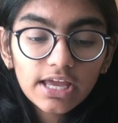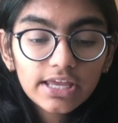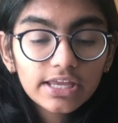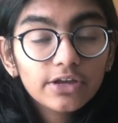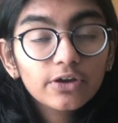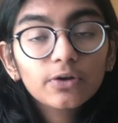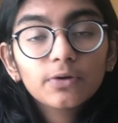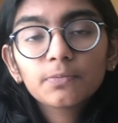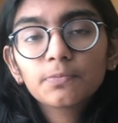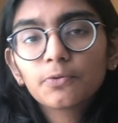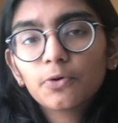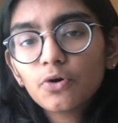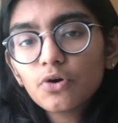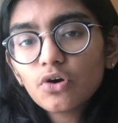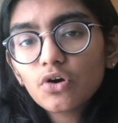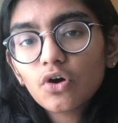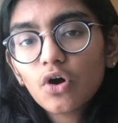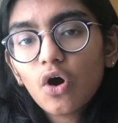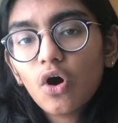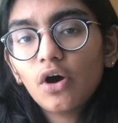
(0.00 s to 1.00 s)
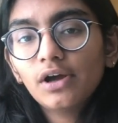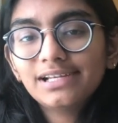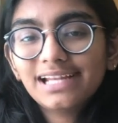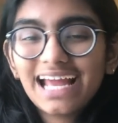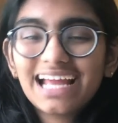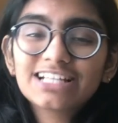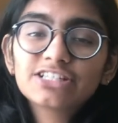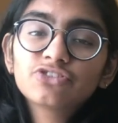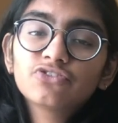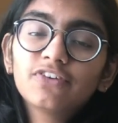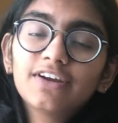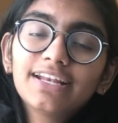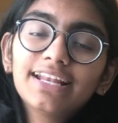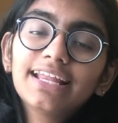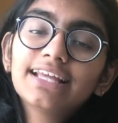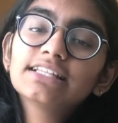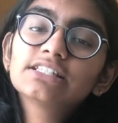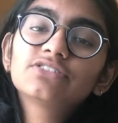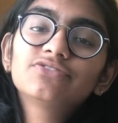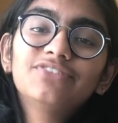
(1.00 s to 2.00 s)
your rook on h1
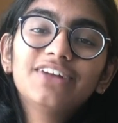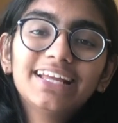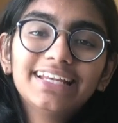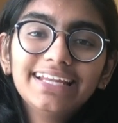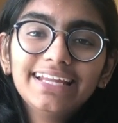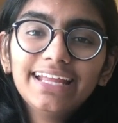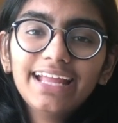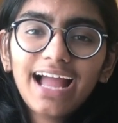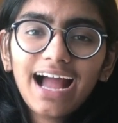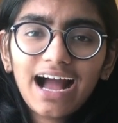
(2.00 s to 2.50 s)
is very